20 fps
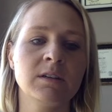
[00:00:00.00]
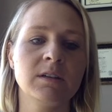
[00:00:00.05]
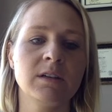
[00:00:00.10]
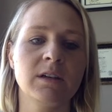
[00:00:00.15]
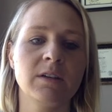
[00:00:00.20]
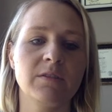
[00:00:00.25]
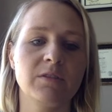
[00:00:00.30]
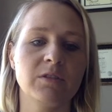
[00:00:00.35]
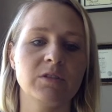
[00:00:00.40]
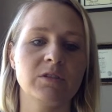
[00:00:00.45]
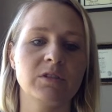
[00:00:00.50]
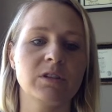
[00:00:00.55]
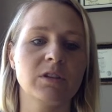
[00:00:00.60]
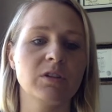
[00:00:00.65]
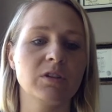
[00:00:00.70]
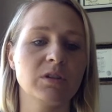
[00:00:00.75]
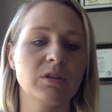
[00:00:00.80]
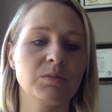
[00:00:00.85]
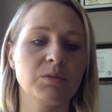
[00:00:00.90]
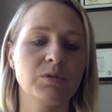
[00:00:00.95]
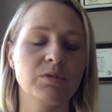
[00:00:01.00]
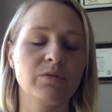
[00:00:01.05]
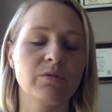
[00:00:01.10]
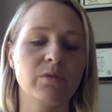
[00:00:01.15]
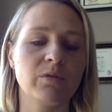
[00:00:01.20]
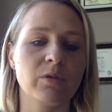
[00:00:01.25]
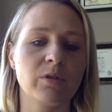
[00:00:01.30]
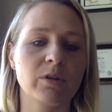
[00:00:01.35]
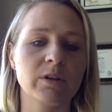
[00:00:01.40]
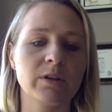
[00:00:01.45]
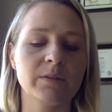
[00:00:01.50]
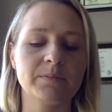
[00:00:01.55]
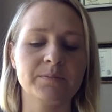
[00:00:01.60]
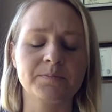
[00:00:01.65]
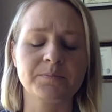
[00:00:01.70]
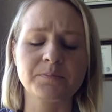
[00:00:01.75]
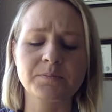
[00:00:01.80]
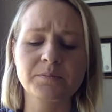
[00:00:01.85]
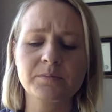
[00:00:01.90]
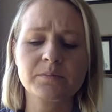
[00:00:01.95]
if you're still in the mood for it.
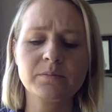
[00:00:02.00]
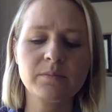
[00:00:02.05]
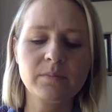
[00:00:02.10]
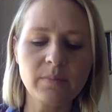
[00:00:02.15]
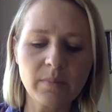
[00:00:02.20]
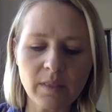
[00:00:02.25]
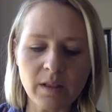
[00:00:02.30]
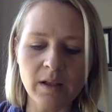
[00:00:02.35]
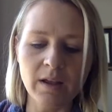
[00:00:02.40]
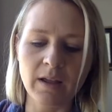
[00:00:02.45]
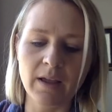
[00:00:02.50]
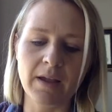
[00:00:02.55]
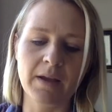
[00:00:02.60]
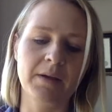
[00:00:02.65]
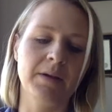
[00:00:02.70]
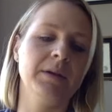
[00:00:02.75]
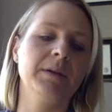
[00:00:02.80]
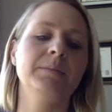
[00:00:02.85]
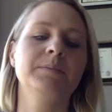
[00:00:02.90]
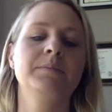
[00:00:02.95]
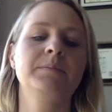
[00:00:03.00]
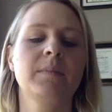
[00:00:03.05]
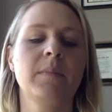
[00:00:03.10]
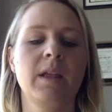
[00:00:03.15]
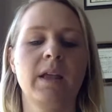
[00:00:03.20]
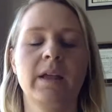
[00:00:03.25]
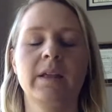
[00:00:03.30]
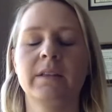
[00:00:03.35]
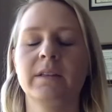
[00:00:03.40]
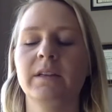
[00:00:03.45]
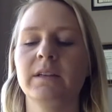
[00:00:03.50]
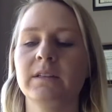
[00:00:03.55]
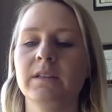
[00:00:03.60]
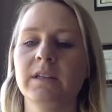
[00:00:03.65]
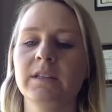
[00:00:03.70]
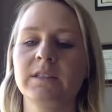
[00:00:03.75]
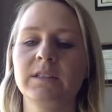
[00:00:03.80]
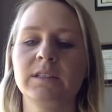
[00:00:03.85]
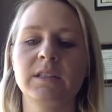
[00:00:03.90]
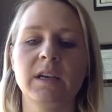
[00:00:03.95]
And then
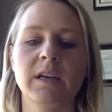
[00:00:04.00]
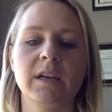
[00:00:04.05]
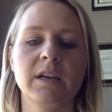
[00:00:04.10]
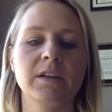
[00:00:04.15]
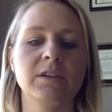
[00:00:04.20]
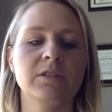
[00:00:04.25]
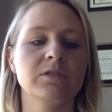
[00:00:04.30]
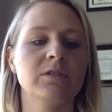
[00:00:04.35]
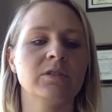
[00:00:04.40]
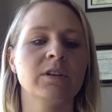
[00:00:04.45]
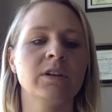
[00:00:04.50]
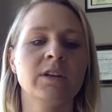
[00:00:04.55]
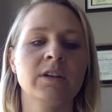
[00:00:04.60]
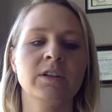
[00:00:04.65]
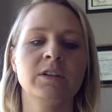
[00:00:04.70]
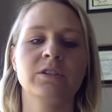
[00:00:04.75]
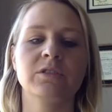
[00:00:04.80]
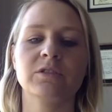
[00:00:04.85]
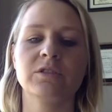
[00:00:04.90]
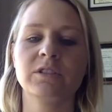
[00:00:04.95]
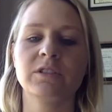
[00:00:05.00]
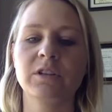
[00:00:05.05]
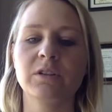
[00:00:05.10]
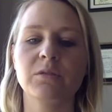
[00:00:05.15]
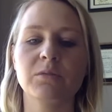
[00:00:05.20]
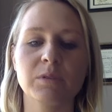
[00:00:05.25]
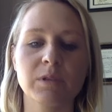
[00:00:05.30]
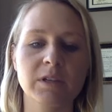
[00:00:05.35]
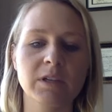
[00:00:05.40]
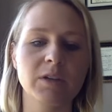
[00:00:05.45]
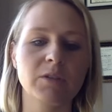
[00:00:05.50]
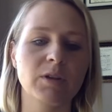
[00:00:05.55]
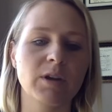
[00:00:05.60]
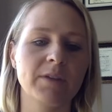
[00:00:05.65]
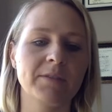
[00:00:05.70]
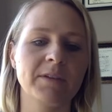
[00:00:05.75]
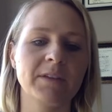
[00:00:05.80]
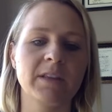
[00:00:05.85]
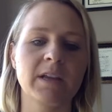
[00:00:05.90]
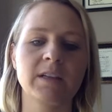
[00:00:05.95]
let's say you're still really
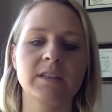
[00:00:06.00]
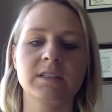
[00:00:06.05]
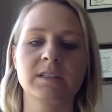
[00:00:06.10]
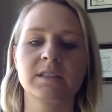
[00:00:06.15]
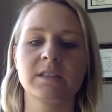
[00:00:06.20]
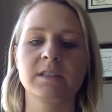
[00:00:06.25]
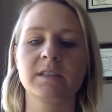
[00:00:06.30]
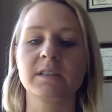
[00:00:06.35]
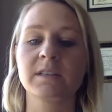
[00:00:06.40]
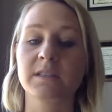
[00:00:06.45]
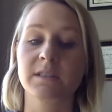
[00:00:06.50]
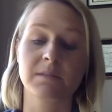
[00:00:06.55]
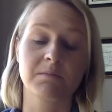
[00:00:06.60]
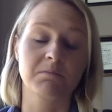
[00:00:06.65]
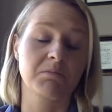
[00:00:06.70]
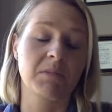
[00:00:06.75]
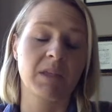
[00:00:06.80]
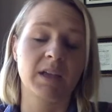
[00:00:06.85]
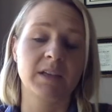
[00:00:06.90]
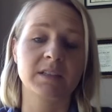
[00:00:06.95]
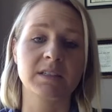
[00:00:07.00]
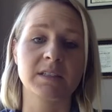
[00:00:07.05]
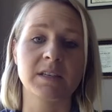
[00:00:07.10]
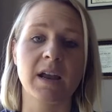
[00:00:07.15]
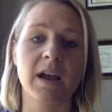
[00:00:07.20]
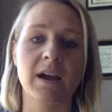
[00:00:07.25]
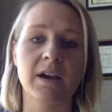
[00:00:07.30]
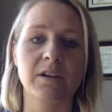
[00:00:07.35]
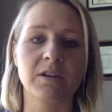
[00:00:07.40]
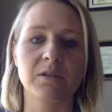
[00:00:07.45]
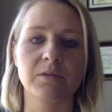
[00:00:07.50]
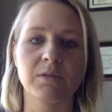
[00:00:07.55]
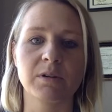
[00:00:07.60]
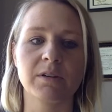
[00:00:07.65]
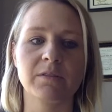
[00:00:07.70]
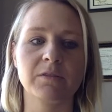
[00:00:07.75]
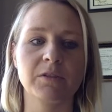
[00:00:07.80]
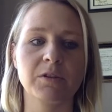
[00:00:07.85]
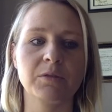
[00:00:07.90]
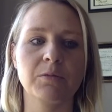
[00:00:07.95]
craving that snack or
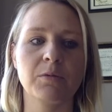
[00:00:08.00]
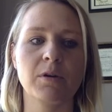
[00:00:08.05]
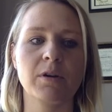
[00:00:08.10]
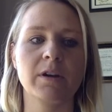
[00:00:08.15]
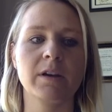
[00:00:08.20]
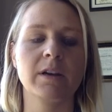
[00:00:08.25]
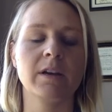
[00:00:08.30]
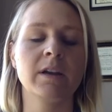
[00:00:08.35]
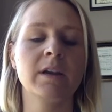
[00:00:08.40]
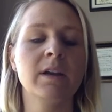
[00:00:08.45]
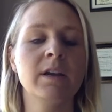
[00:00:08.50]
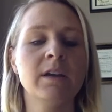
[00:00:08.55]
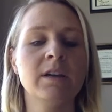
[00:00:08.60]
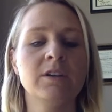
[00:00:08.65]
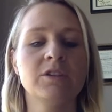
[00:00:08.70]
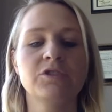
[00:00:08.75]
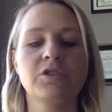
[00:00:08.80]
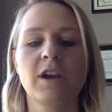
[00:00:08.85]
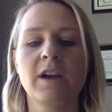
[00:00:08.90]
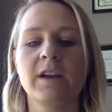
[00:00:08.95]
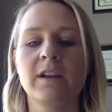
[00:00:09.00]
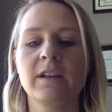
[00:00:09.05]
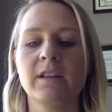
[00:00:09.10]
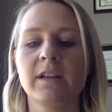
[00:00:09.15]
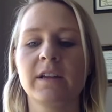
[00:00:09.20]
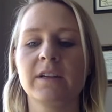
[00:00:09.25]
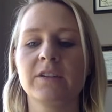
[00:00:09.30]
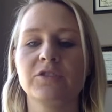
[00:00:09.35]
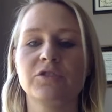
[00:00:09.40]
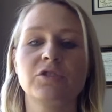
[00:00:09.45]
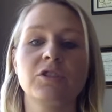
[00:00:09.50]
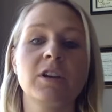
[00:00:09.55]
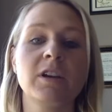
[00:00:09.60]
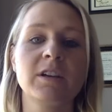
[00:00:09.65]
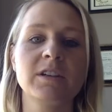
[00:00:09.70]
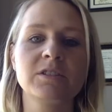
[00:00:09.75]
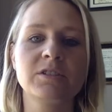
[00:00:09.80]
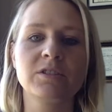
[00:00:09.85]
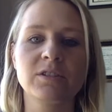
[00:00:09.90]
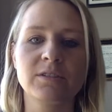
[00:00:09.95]
whatever you wanted. Try to like
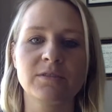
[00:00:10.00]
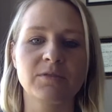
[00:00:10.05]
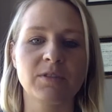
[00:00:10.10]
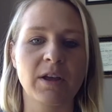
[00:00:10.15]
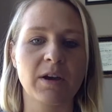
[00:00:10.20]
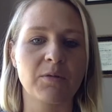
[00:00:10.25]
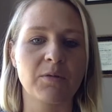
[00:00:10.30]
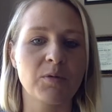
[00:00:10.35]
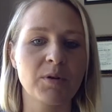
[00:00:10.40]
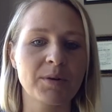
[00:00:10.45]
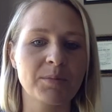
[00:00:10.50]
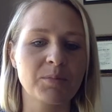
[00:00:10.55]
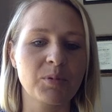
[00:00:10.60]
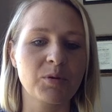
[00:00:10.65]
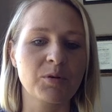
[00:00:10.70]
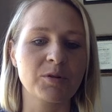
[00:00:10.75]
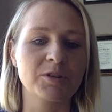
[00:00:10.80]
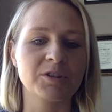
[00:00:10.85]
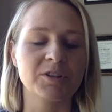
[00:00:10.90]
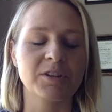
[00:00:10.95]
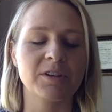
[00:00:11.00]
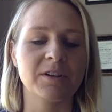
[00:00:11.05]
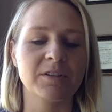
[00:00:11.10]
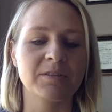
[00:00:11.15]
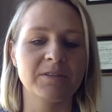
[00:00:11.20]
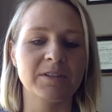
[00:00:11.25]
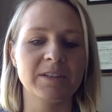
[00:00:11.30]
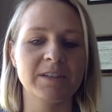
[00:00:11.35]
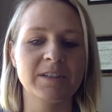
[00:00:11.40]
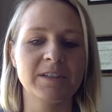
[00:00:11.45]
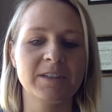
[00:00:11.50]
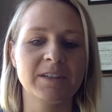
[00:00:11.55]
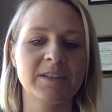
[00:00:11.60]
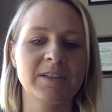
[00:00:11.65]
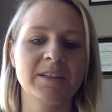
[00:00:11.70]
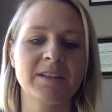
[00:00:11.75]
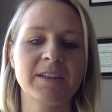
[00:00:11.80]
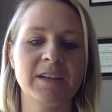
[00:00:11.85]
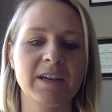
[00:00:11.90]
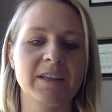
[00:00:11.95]
just serve that one portion of it
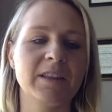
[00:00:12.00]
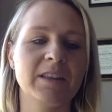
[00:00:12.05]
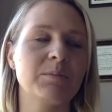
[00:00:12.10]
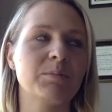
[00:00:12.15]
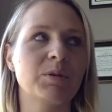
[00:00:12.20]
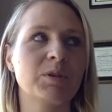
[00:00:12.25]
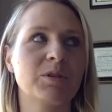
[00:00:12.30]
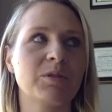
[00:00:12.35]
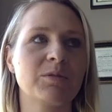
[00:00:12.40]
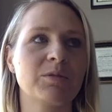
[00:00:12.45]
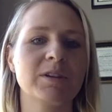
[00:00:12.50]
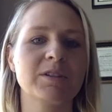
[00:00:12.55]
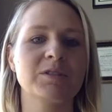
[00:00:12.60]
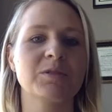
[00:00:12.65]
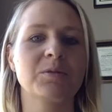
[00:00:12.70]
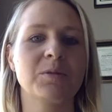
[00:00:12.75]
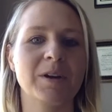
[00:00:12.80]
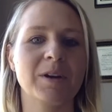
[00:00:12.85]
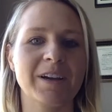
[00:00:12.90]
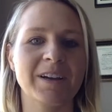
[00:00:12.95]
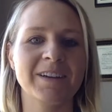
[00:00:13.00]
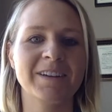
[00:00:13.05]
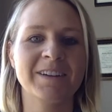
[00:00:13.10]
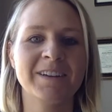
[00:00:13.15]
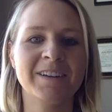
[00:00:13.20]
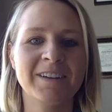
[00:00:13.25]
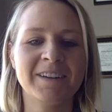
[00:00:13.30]
and then put the rest away.